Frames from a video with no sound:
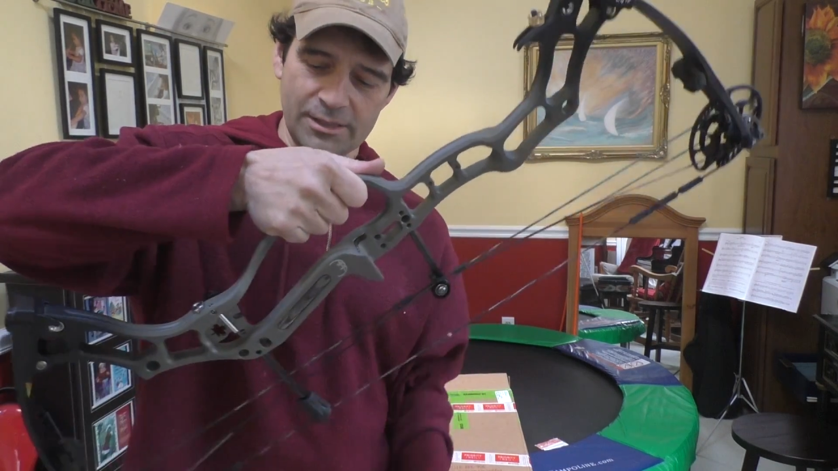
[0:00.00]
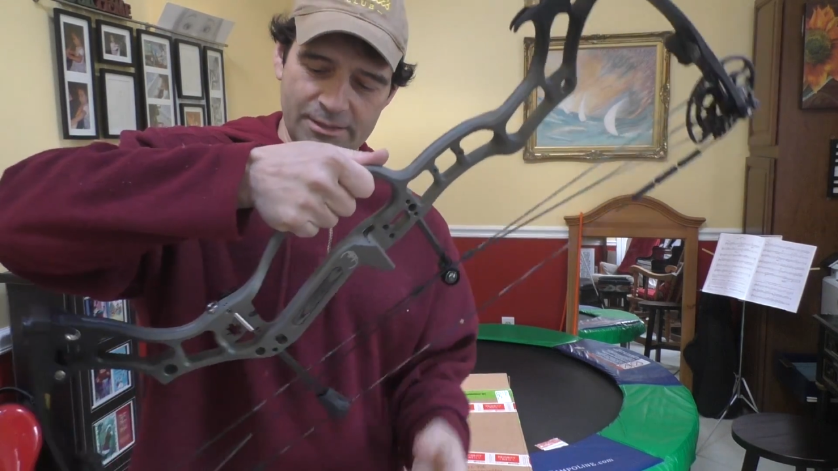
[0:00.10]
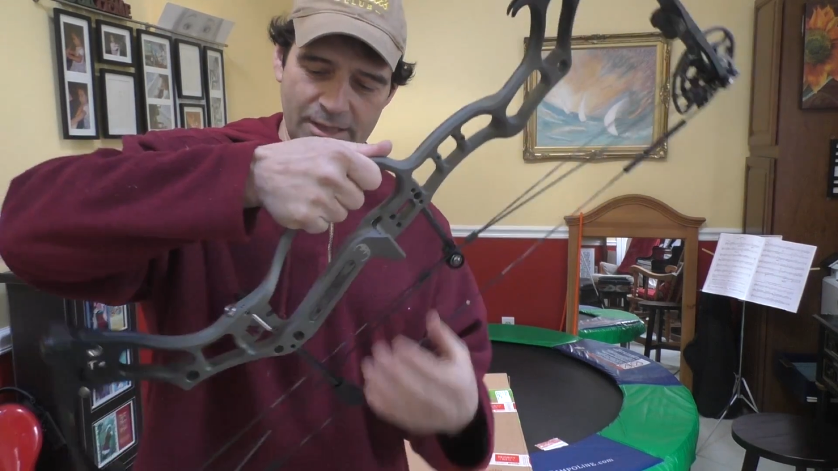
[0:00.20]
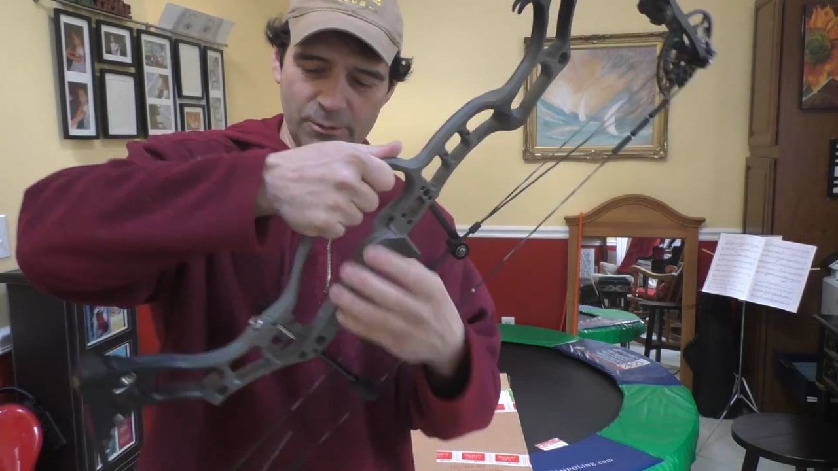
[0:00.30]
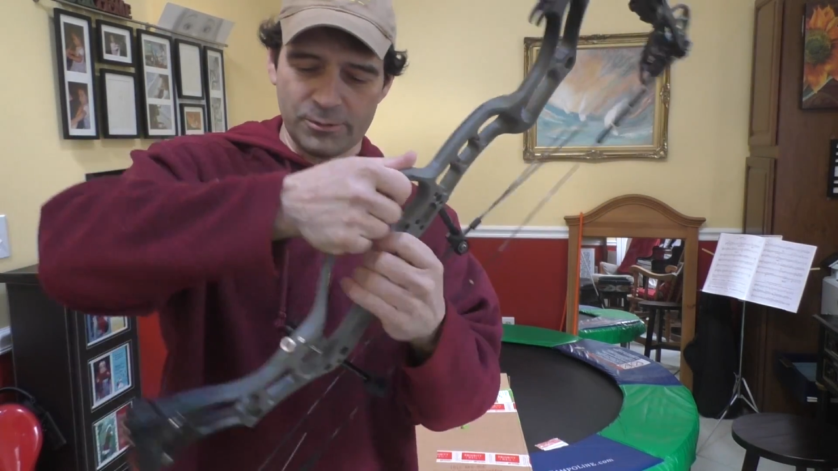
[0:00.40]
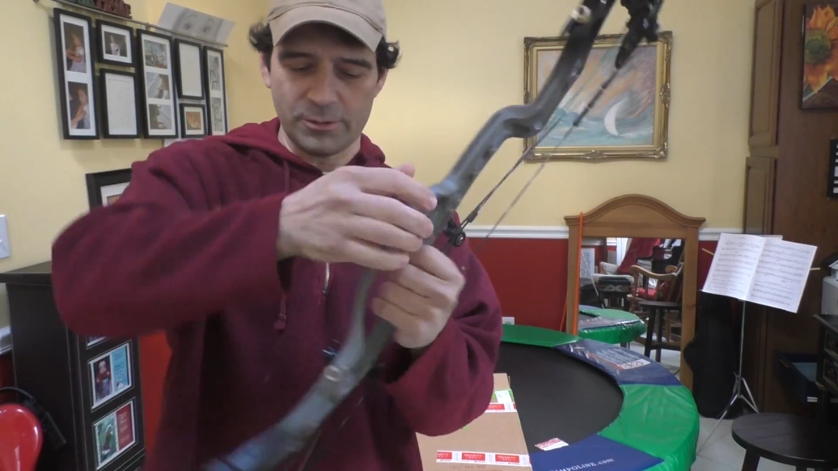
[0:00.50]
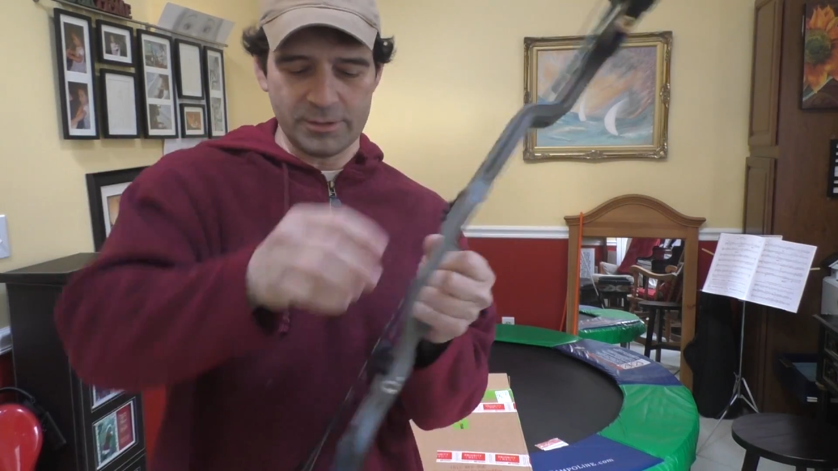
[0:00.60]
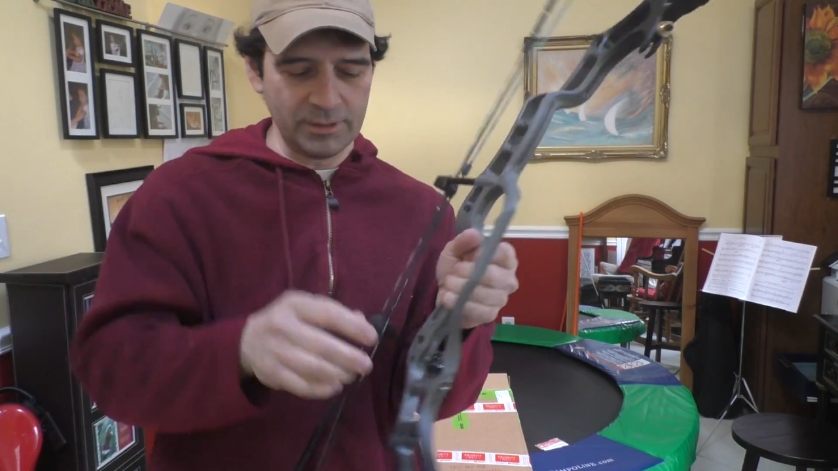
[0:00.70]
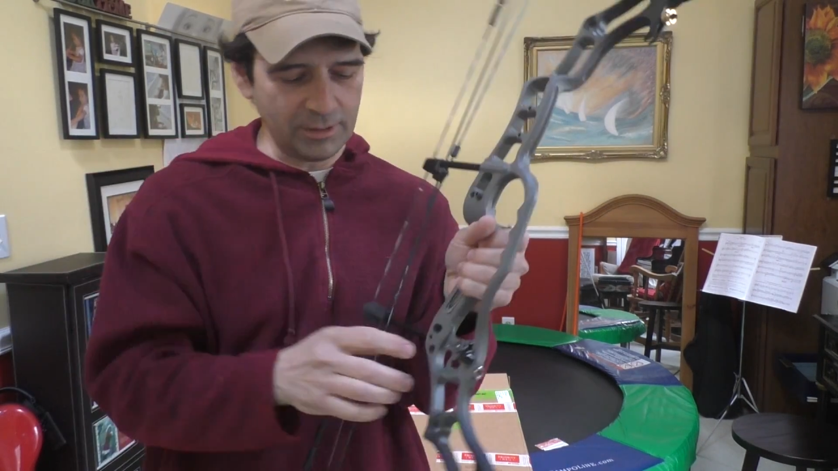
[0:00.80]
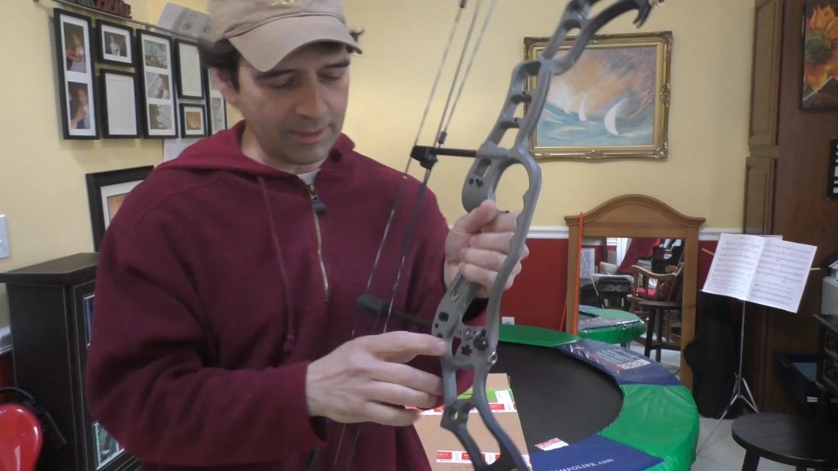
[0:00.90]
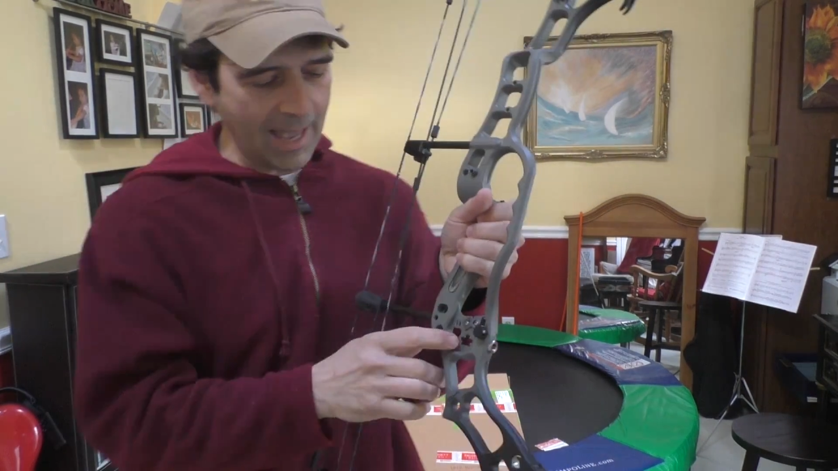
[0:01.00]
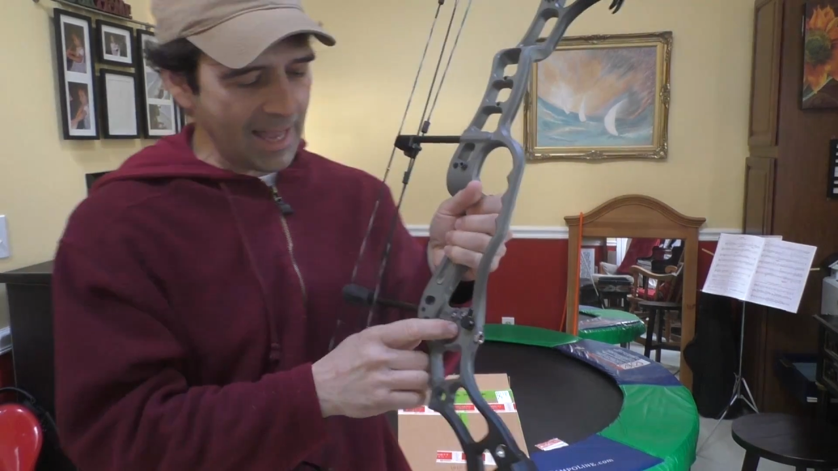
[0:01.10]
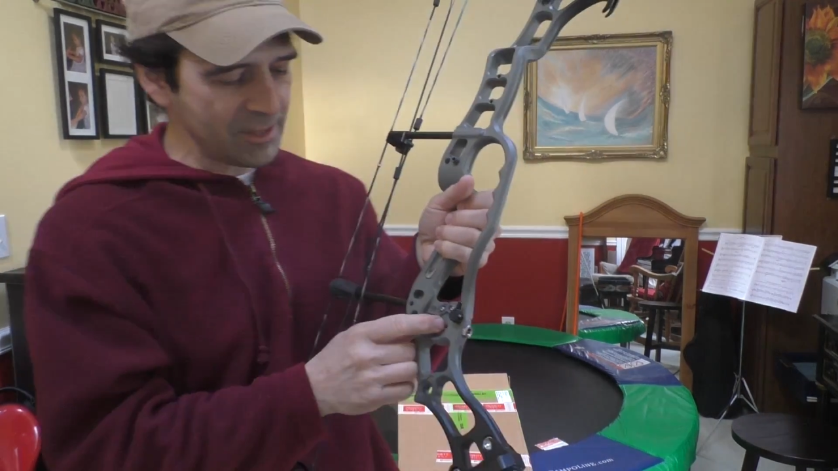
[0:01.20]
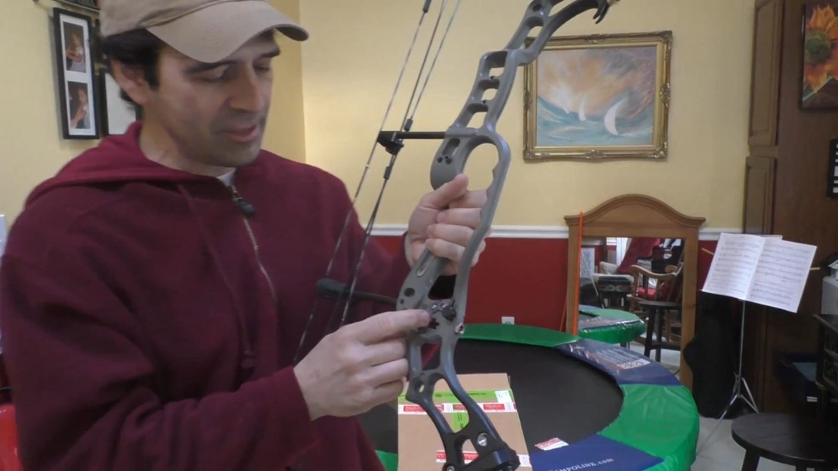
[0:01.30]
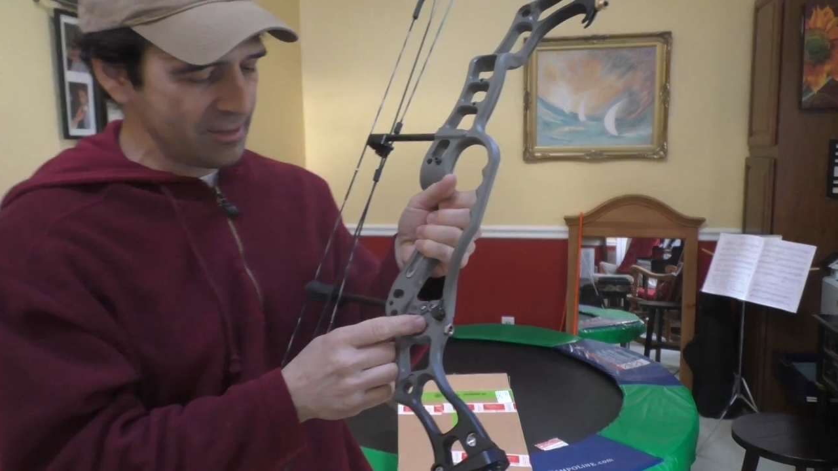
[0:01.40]
It's got all sorts of little
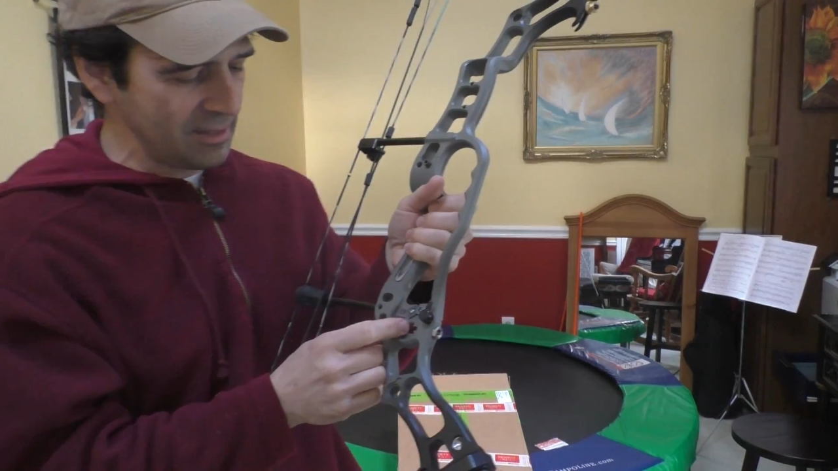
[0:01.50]
gadgets